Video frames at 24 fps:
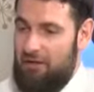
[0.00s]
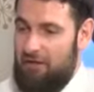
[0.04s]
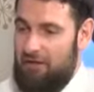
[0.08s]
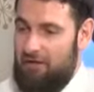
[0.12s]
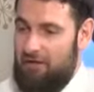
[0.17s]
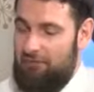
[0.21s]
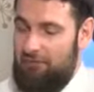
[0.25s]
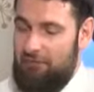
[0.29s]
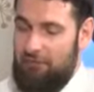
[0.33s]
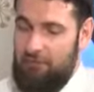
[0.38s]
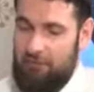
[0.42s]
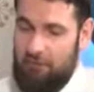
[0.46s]

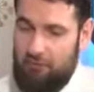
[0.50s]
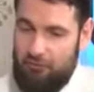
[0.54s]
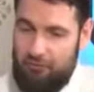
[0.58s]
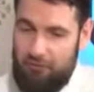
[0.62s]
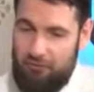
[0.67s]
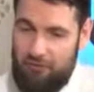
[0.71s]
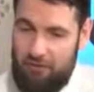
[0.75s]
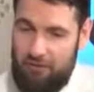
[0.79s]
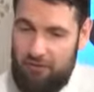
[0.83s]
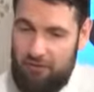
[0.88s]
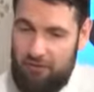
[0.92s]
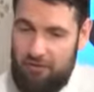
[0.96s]
uh, for
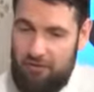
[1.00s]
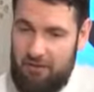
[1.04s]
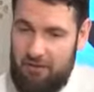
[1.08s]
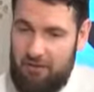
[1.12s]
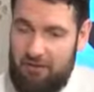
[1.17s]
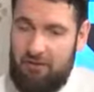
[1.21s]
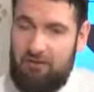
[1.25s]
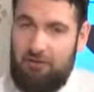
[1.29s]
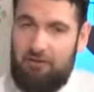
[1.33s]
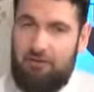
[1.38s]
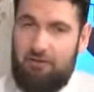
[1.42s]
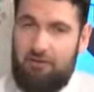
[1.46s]
those who didn't
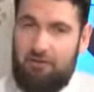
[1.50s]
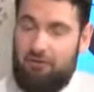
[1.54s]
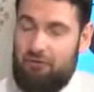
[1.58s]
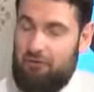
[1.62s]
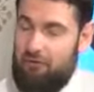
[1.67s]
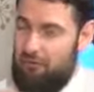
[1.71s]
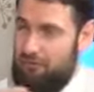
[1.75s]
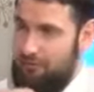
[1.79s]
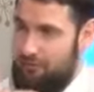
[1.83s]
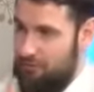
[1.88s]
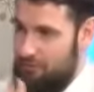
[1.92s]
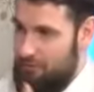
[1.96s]
get
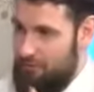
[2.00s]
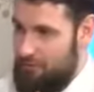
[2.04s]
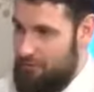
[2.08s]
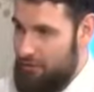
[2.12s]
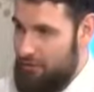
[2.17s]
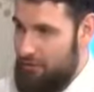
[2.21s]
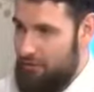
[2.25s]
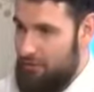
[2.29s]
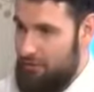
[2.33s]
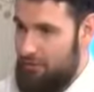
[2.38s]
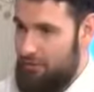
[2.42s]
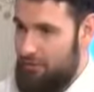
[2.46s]
to
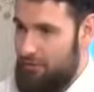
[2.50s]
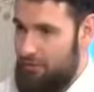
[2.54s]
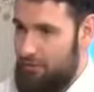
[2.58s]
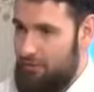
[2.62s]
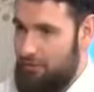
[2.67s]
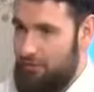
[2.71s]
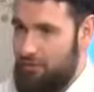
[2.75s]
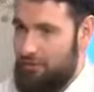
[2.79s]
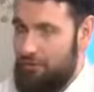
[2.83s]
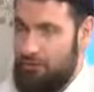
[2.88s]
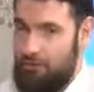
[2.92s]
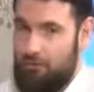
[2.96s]
hear your
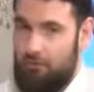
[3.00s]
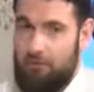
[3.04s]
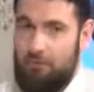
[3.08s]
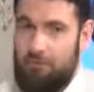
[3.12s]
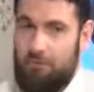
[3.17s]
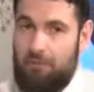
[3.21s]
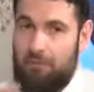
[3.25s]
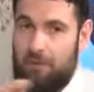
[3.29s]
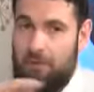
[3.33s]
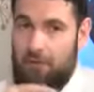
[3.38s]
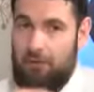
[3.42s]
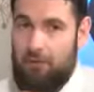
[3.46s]
interview,
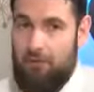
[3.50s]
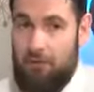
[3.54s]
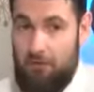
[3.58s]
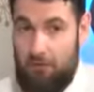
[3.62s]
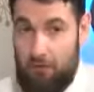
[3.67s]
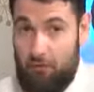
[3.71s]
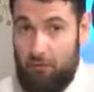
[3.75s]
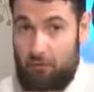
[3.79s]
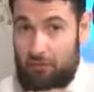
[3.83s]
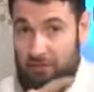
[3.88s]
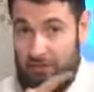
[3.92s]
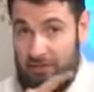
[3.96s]
you
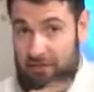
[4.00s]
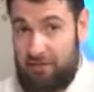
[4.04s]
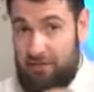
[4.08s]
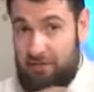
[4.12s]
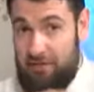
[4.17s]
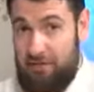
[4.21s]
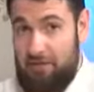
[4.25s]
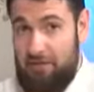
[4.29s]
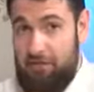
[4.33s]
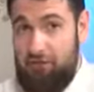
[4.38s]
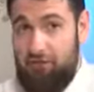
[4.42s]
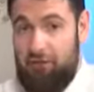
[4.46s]
can go to
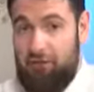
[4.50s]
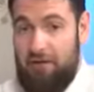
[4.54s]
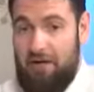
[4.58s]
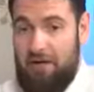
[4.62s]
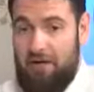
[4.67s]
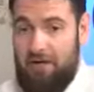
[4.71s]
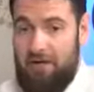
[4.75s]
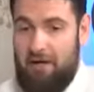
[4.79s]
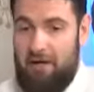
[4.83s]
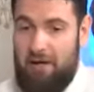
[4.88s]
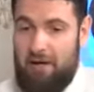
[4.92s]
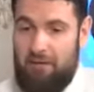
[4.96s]

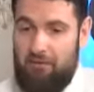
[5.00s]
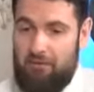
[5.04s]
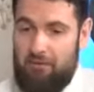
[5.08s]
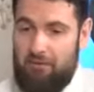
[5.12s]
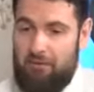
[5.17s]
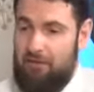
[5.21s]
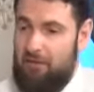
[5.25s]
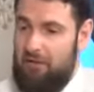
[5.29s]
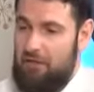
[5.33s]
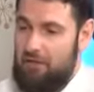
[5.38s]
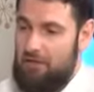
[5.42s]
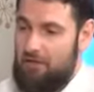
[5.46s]
thedeanshow.com,
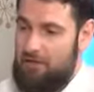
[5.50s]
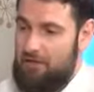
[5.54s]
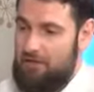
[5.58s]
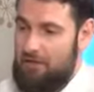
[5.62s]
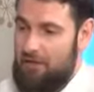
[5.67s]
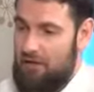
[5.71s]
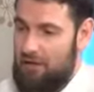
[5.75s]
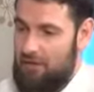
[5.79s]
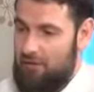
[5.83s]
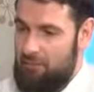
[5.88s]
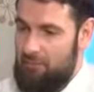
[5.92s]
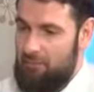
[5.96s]
but just
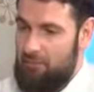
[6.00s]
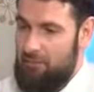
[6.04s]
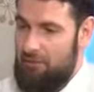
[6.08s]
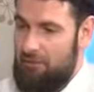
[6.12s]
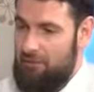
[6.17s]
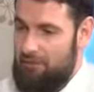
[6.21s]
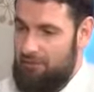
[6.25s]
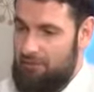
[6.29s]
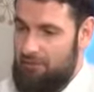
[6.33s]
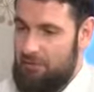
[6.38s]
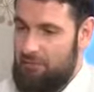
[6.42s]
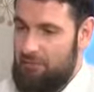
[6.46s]
kind of
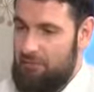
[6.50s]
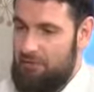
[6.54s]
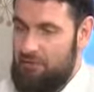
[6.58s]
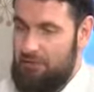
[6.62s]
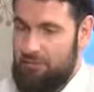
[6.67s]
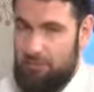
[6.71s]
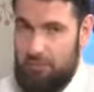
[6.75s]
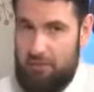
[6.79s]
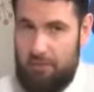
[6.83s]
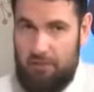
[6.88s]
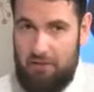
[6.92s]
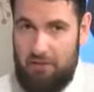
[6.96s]
bring us up to
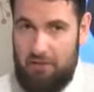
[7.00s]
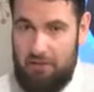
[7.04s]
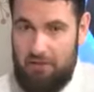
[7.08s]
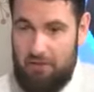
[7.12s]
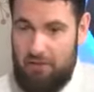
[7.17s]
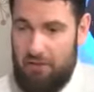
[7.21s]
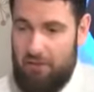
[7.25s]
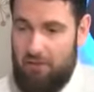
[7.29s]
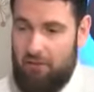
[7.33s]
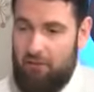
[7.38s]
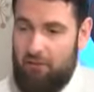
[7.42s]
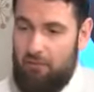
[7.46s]
speed
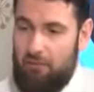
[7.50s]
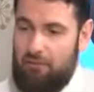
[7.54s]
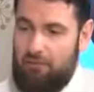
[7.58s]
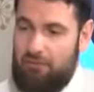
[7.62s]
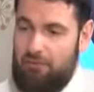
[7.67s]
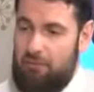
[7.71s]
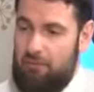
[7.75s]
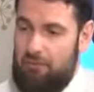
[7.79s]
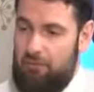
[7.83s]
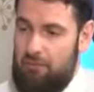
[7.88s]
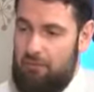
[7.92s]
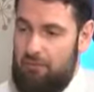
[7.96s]
and, and the
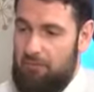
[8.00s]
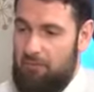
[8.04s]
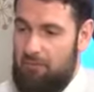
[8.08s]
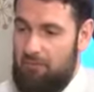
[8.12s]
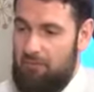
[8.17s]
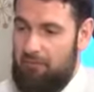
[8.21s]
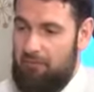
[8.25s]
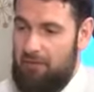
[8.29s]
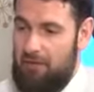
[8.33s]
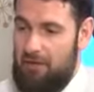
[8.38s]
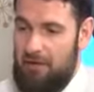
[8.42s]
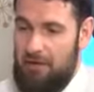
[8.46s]
rest of the
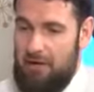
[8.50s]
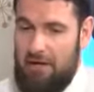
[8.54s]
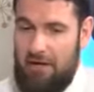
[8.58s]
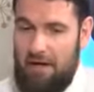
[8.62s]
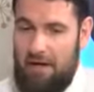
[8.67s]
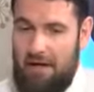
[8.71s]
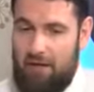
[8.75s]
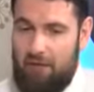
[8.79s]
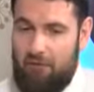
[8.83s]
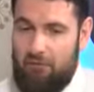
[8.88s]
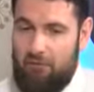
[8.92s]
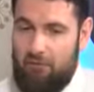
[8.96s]
people of
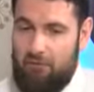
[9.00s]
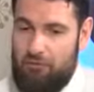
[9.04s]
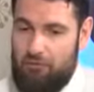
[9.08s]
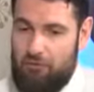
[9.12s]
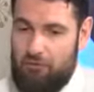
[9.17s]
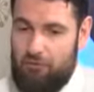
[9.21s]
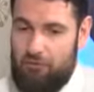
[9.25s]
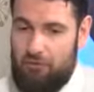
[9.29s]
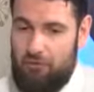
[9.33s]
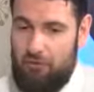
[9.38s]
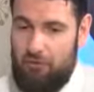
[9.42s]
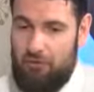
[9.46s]
how you, in
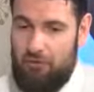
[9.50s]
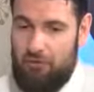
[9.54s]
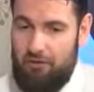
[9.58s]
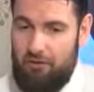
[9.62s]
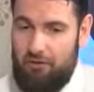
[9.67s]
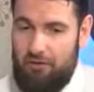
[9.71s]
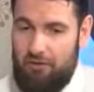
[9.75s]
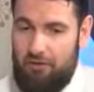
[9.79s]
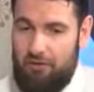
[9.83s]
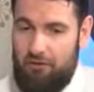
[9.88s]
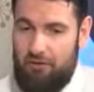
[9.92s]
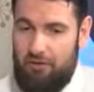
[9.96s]
short,
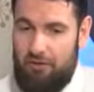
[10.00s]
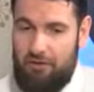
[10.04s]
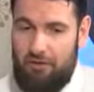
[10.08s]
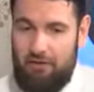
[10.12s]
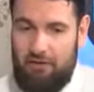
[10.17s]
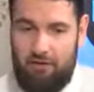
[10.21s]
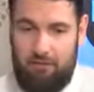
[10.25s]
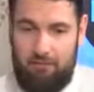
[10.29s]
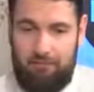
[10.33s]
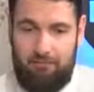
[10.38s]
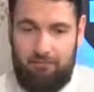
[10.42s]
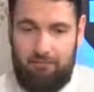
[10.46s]
you know,
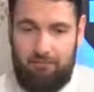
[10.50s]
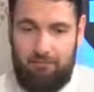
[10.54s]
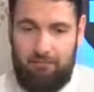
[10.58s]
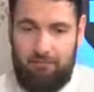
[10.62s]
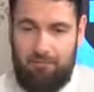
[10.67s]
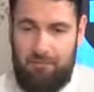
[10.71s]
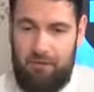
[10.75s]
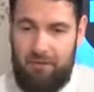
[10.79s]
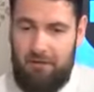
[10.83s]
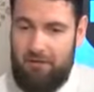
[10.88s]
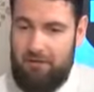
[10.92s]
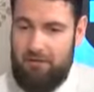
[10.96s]
end up
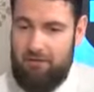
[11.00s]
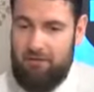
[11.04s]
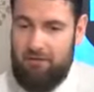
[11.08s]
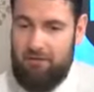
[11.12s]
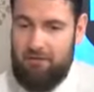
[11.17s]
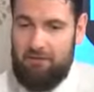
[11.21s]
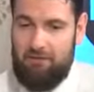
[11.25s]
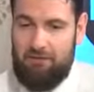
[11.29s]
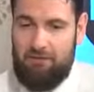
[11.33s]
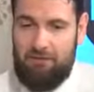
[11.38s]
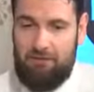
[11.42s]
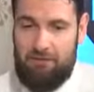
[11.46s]
making
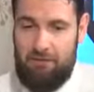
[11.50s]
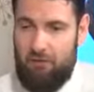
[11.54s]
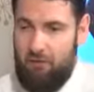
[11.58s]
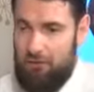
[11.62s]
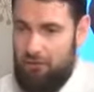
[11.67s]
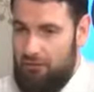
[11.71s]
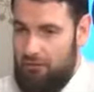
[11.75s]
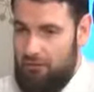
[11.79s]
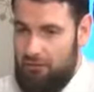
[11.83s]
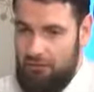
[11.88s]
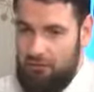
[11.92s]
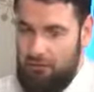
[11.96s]
this
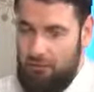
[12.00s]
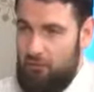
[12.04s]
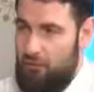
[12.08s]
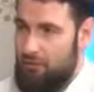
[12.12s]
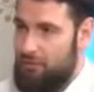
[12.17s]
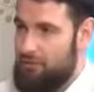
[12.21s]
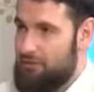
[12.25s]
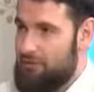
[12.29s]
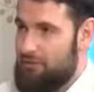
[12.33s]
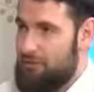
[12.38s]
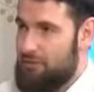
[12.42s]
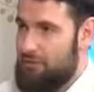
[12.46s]
turn
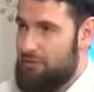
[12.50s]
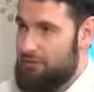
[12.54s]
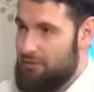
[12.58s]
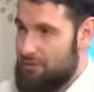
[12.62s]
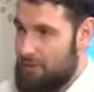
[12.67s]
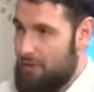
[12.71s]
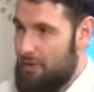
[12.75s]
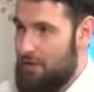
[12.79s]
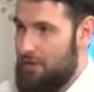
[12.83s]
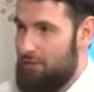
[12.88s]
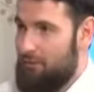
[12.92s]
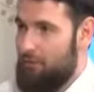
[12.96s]
towards
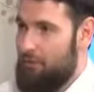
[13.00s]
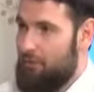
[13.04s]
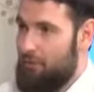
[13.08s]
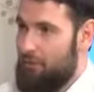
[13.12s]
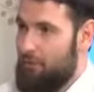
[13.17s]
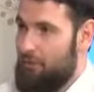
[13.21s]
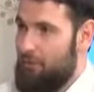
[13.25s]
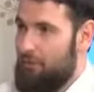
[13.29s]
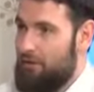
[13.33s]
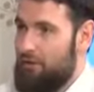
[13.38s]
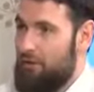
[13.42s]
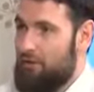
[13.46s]
Islam? And
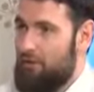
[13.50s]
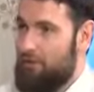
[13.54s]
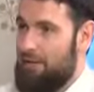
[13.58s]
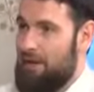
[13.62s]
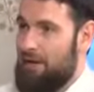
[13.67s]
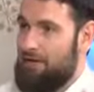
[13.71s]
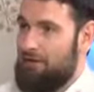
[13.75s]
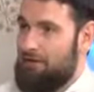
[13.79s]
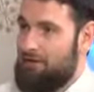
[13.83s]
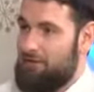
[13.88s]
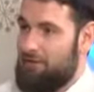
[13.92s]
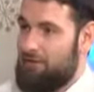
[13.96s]
then we're going to come
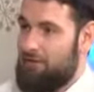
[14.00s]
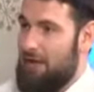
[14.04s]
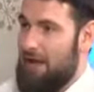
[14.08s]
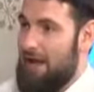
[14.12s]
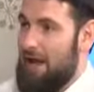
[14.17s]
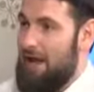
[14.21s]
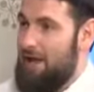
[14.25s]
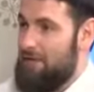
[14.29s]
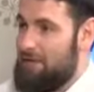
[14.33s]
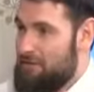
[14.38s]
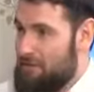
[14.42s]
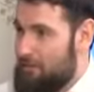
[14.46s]
back to
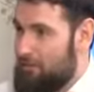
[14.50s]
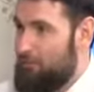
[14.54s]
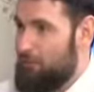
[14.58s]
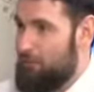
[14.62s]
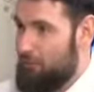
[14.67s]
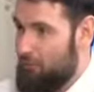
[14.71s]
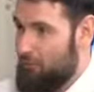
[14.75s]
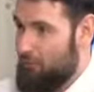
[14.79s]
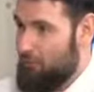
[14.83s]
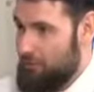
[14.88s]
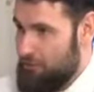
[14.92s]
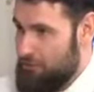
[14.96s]

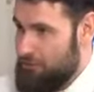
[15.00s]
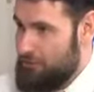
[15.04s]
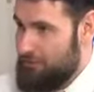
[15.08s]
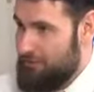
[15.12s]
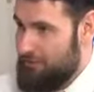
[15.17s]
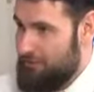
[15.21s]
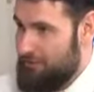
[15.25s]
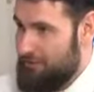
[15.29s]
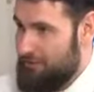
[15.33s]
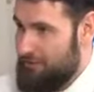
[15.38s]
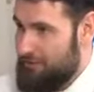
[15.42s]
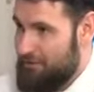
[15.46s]
atypical
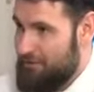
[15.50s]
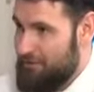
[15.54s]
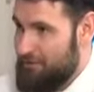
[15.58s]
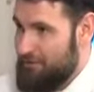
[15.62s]
Christian.